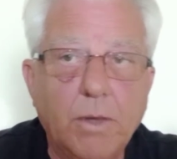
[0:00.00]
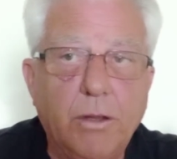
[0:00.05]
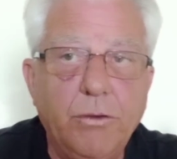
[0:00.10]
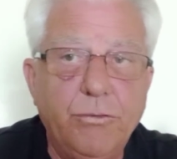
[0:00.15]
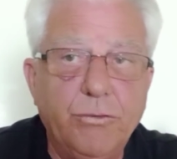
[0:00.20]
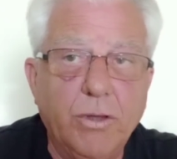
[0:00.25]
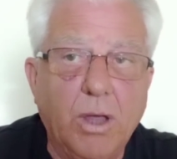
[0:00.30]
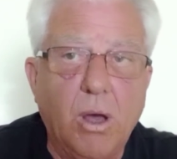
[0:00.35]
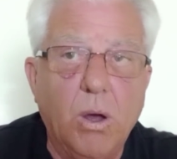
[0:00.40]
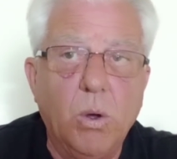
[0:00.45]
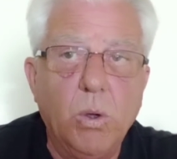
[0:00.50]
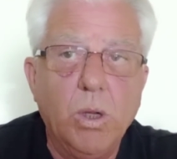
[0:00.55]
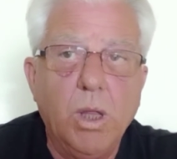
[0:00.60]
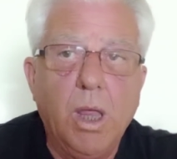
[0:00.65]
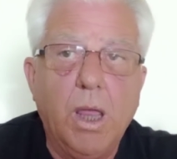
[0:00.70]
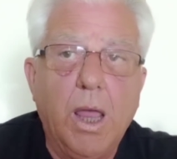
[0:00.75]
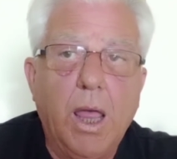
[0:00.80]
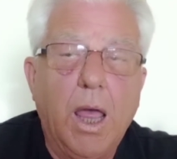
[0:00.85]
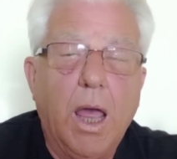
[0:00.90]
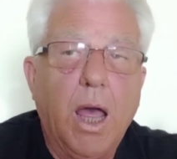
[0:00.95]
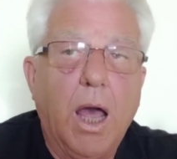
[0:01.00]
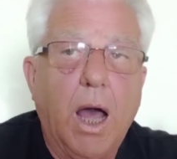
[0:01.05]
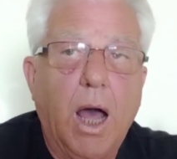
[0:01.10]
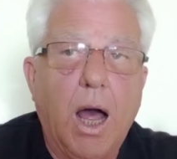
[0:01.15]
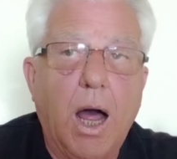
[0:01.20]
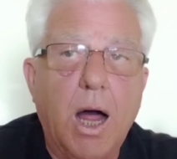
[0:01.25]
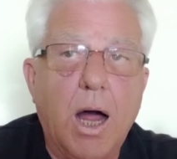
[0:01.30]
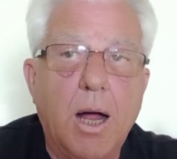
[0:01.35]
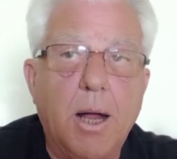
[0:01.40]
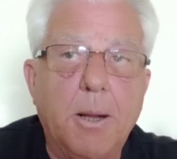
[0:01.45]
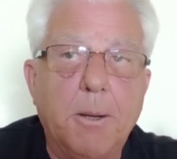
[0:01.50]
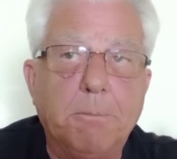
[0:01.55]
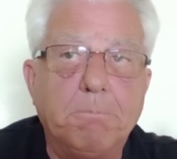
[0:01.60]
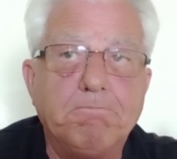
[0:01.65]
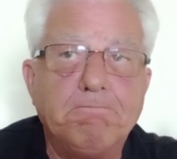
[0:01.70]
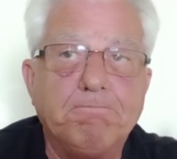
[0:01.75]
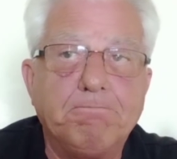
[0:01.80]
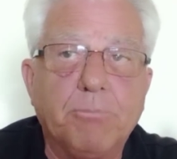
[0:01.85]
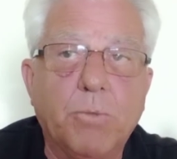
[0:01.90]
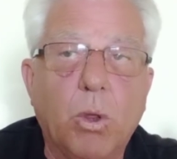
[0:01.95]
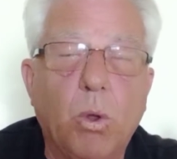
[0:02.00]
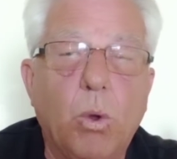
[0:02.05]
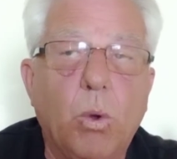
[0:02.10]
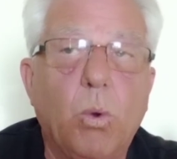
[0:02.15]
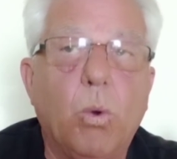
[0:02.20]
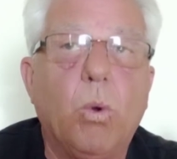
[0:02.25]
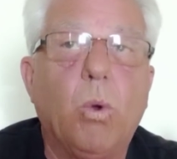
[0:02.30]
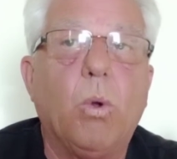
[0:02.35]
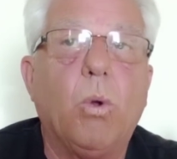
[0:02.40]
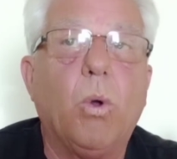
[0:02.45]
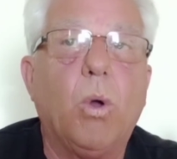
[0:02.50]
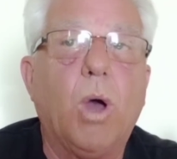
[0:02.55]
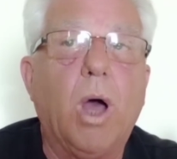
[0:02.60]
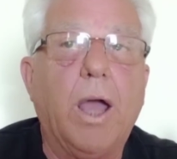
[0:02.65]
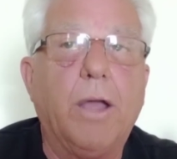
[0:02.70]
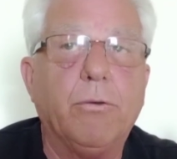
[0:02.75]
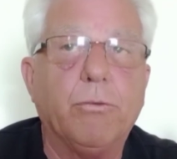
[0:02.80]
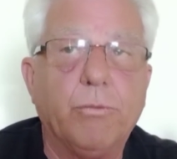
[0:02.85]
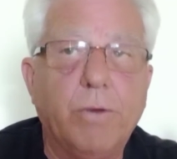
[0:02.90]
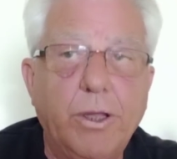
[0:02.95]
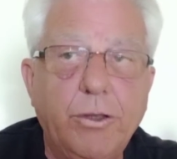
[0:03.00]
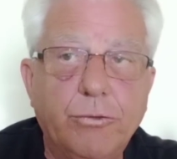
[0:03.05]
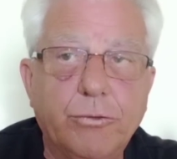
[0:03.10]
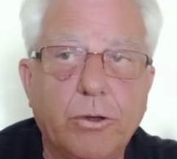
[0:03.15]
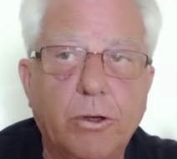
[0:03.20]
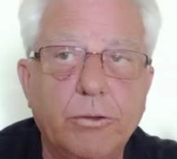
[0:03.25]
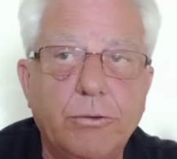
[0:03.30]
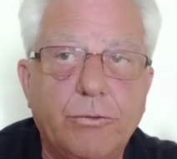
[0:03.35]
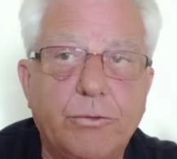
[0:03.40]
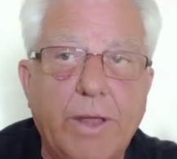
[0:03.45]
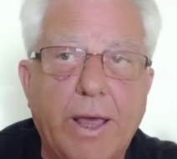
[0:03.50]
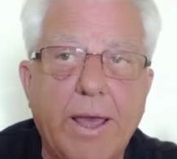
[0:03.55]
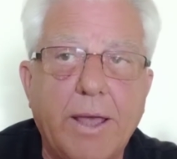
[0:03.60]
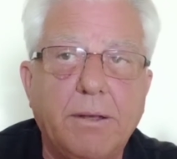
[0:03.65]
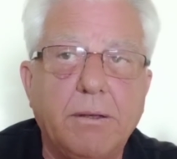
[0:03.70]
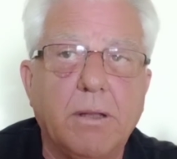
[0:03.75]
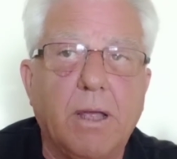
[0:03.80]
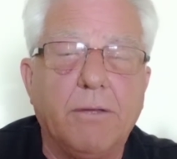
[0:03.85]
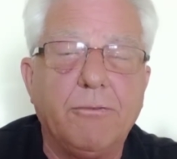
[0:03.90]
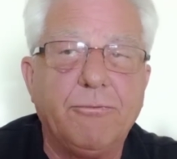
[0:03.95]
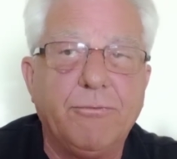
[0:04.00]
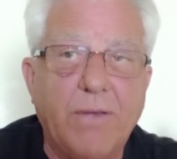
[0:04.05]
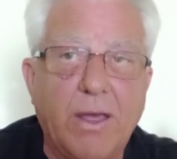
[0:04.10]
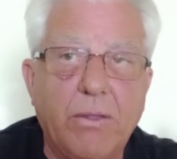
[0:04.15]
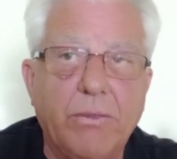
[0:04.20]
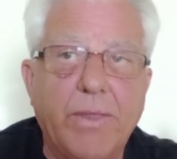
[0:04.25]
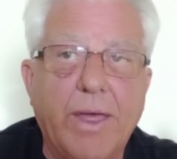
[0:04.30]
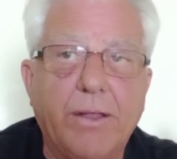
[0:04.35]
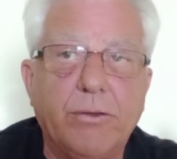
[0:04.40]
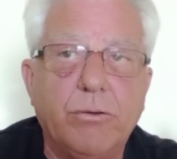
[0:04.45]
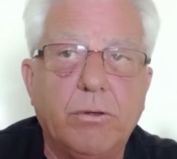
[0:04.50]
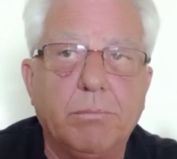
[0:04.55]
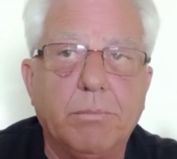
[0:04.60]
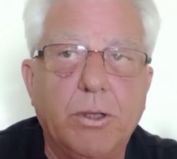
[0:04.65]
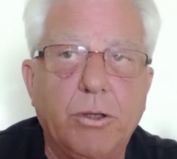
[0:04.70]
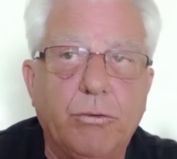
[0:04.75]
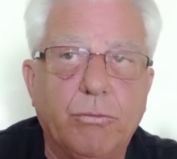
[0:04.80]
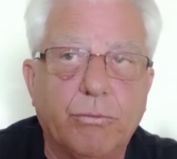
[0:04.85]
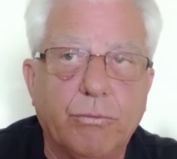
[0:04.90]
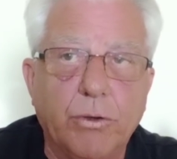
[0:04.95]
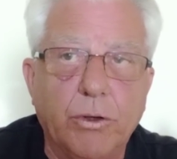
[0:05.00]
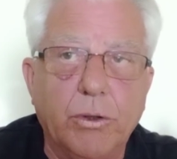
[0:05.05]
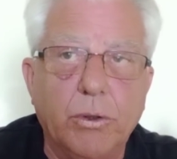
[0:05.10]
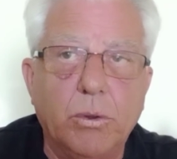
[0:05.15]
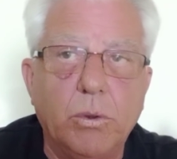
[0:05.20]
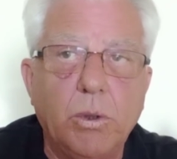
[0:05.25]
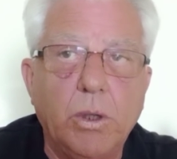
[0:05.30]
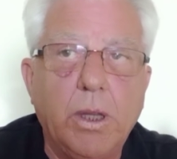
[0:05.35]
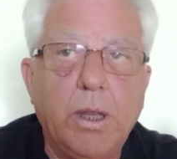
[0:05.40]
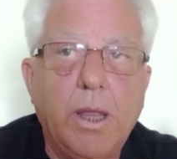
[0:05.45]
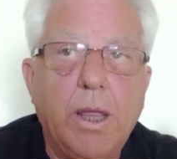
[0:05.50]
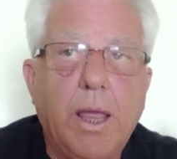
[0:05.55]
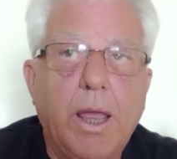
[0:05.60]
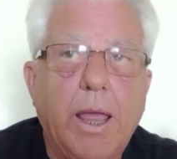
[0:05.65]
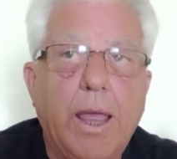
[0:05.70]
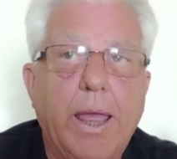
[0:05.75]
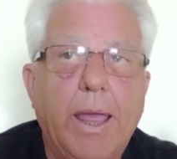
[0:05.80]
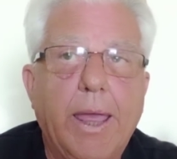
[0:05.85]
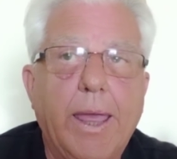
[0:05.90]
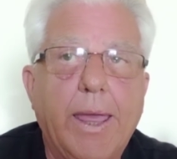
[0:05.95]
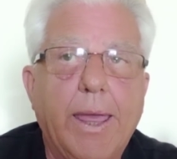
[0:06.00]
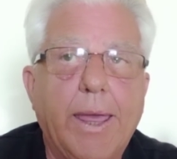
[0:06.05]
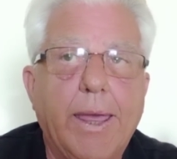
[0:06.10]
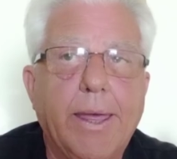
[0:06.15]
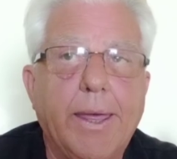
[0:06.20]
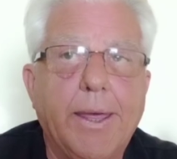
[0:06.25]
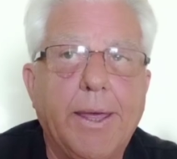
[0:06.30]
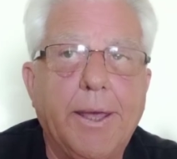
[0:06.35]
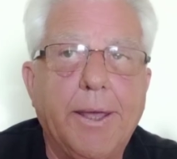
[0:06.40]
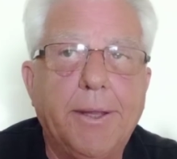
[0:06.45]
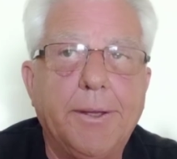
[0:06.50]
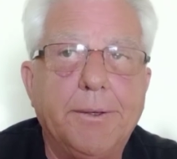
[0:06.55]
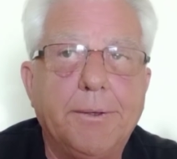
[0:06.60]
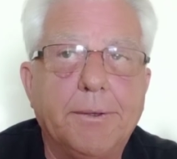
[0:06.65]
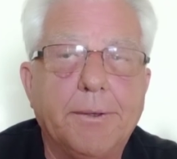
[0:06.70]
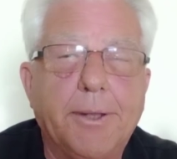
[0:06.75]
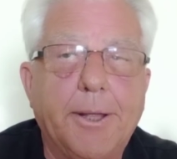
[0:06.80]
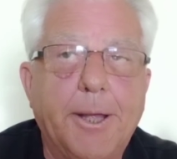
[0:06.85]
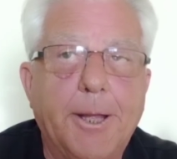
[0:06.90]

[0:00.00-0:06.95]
So I researched that, I found that to be true, and